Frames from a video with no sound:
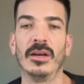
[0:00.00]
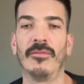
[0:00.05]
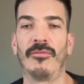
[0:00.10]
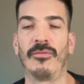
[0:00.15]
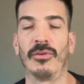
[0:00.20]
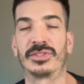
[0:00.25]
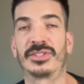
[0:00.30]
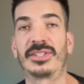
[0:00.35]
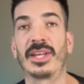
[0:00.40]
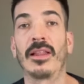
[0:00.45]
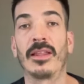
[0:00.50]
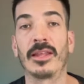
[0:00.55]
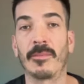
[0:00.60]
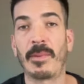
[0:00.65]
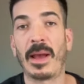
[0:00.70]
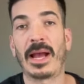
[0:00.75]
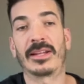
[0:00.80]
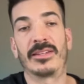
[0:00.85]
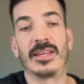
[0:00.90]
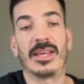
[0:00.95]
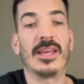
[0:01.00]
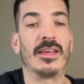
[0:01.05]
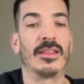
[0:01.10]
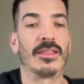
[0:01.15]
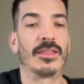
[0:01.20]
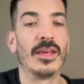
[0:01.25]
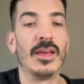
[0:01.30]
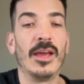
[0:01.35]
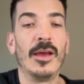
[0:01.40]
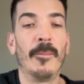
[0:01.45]
for settling back to
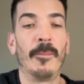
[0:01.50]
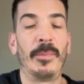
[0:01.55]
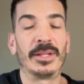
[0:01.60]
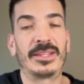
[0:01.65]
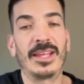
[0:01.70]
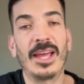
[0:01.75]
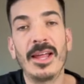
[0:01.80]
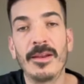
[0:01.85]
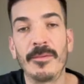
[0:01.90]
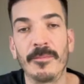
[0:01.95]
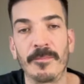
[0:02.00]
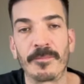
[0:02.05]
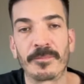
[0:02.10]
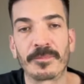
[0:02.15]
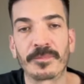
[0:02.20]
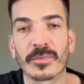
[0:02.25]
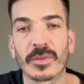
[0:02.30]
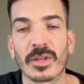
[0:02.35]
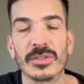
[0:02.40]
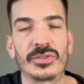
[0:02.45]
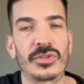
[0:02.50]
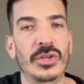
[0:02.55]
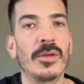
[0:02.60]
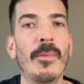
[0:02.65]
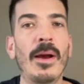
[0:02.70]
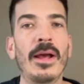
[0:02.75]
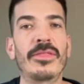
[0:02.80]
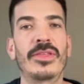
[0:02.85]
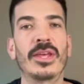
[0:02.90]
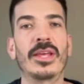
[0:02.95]
ETH. But then, so you
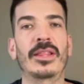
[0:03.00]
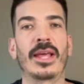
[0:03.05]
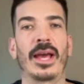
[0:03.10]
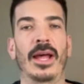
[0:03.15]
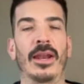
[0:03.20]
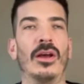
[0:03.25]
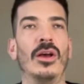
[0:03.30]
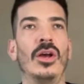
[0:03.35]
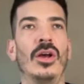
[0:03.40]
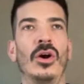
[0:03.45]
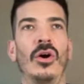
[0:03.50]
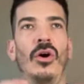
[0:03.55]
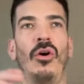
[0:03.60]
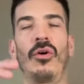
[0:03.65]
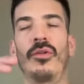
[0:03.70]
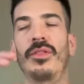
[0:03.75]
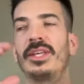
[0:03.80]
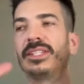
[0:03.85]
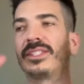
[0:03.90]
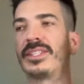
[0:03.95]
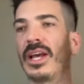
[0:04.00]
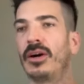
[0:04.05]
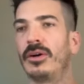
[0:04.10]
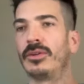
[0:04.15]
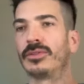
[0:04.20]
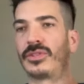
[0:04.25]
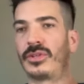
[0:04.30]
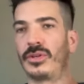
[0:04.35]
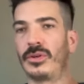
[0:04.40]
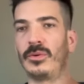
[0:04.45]
might think that all these
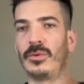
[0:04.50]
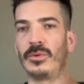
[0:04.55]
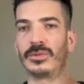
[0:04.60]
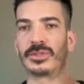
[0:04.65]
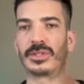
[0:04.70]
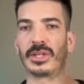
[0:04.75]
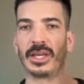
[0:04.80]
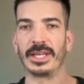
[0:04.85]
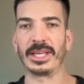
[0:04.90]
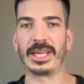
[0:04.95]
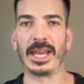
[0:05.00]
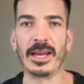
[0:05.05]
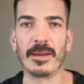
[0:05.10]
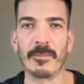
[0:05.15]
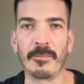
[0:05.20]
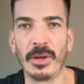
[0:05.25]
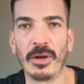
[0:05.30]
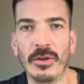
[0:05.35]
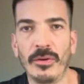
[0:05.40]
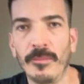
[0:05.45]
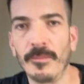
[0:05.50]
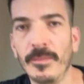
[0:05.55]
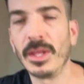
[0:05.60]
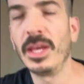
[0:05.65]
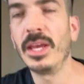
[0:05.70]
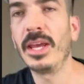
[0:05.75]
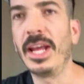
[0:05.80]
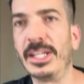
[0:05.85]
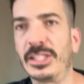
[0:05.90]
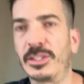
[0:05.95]
L2s getting built,
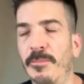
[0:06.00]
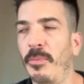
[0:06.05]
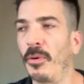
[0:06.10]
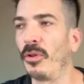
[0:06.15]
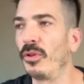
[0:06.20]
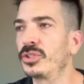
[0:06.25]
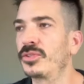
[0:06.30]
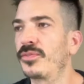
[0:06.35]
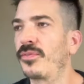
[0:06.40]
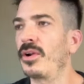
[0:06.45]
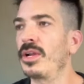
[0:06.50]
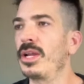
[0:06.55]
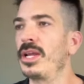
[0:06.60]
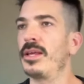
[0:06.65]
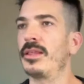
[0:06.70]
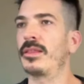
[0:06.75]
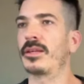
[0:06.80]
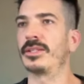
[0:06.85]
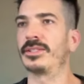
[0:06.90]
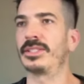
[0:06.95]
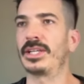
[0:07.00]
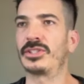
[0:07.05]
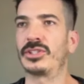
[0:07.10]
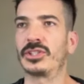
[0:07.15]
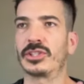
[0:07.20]
it's bullish for ETH because that